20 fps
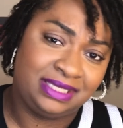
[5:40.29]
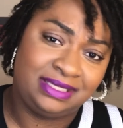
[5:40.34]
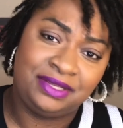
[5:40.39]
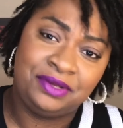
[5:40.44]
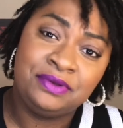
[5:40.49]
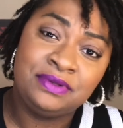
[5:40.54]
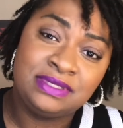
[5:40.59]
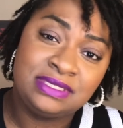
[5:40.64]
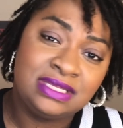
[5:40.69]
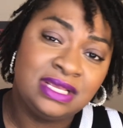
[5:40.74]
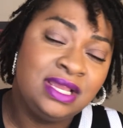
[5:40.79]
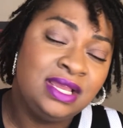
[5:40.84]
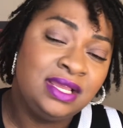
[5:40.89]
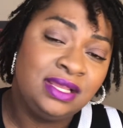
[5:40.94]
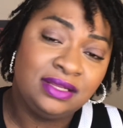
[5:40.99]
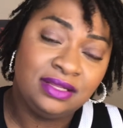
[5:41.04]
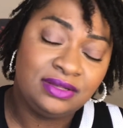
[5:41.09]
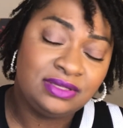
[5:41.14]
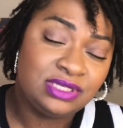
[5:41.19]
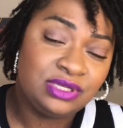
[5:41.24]
Those
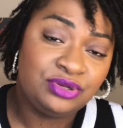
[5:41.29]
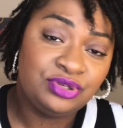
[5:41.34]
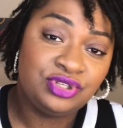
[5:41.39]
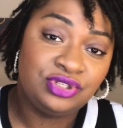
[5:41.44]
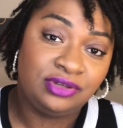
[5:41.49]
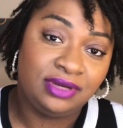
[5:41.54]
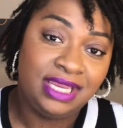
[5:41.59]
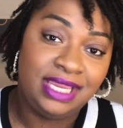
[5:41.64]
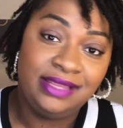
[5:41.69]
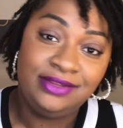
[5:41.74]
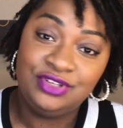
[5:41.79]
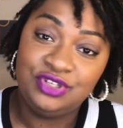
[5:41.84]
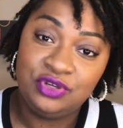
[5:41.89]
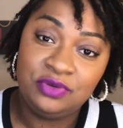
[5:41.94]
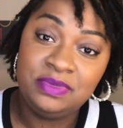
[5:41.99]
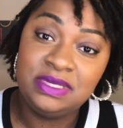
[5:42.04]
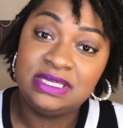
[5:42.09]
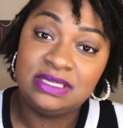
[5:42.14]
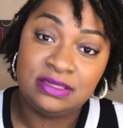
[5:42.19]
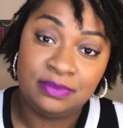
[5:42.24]
little strands, you'll
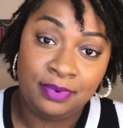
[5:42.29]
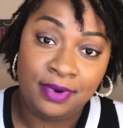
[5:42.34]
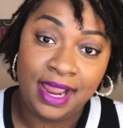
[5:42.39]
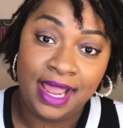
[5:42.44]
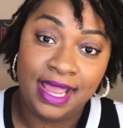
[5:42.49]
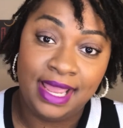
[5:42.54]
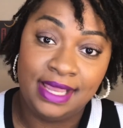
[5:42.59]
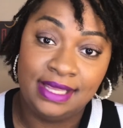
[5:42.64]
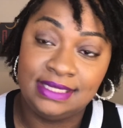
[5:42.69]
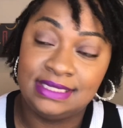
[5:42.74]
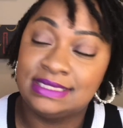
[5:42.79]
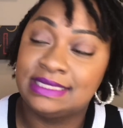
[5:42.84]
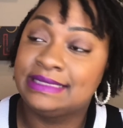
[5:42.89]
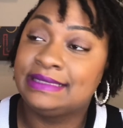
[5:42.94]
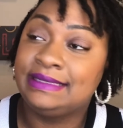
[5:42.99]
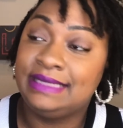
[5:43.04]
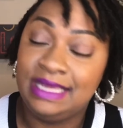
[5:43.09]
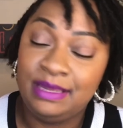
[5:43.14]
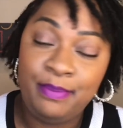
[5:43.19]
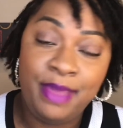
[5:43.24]
be surprised,
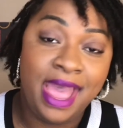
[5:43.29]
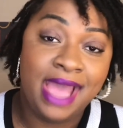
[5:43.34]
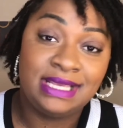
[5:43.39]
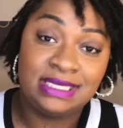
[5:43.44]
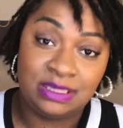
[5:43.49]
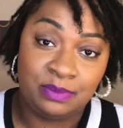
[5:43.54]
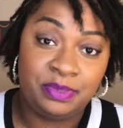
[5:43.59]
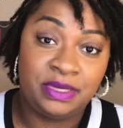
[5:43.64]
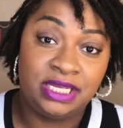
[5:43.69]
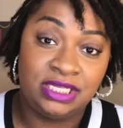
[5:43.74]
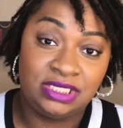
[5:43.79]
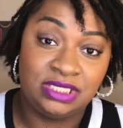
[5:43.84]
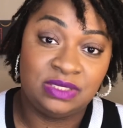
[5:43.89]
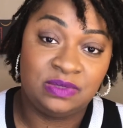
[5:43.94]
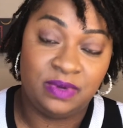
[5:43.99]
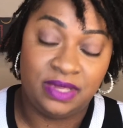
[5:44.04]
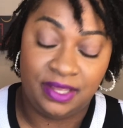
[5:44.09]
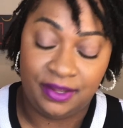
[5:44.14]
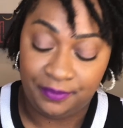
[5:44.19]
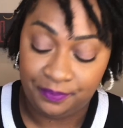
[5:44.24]
it packs a punch as
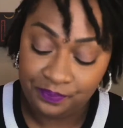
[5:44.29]
well.